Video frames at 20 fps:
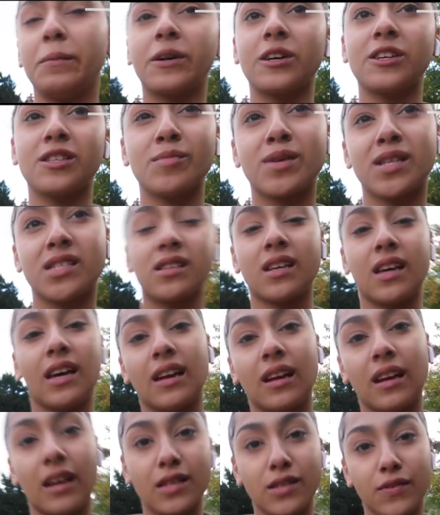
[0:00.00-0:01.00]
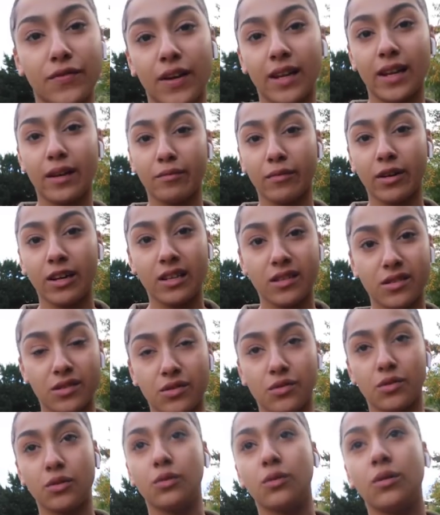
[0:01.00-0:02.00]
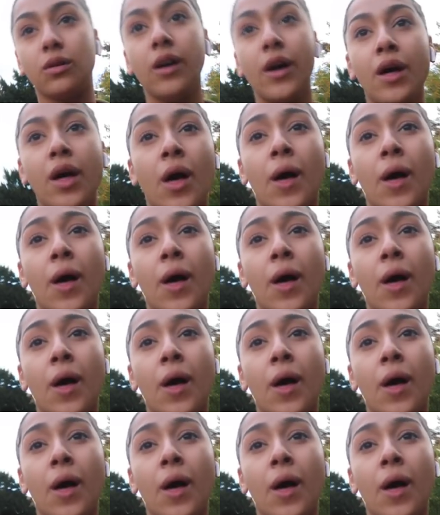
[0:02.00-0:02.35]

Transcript: because my skin is feeling really sore.